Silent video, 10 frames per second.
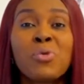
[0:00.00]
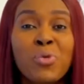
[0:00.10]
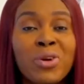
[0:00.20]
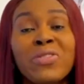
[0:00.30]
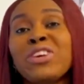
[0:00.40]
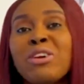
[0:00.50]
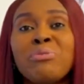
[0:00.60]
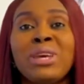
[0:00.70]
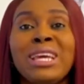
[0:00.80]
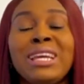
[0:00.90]
what they are
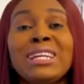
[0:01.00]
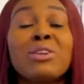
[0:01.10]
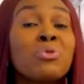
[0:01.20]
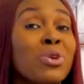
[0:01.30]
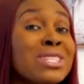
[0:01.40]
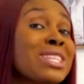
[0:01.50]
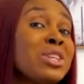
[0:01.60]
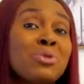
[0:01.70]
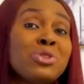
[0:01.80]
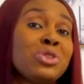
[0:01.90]
paying, and what
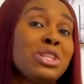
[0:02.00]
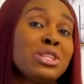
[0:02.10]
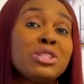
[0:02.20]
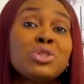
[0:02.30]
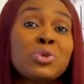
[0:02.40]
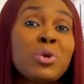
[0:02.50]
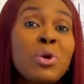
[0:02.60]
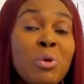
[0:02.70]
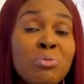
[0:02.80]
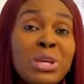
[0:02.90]
skills you need to
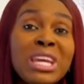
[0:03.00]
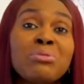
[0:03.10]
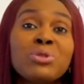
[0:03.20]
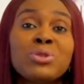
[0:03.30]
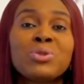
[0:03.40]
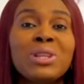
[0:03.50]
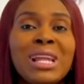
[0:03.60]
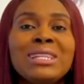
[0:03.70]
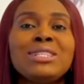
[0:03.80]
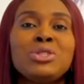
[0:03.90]
be able to
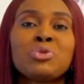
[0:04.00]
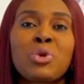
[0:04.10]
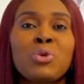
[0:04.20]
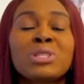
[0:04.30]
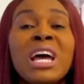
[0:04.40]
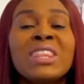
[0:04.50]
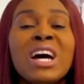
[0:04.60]
land these roles.